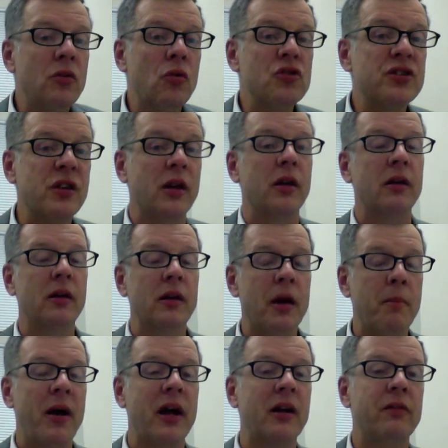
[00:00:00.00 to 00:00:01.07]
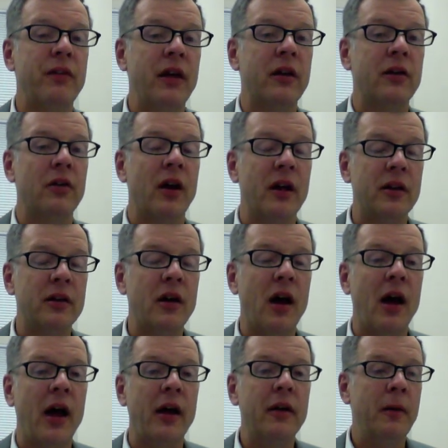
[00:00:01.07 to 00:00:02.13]
sudden hepatic failure and
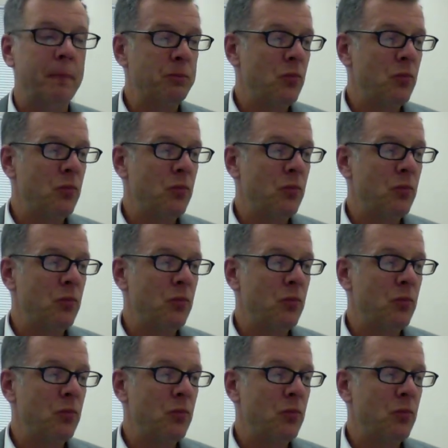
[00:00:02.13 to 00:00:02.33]
died.